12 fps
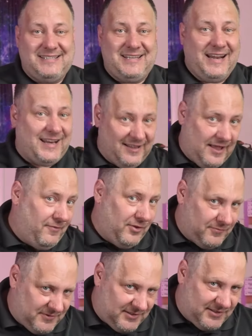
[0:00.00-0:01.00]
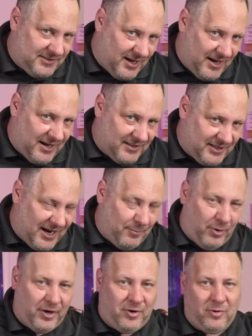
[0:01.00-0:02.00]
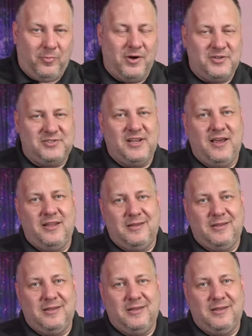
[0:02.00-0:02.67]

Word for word: second level of uh, tiebreaker was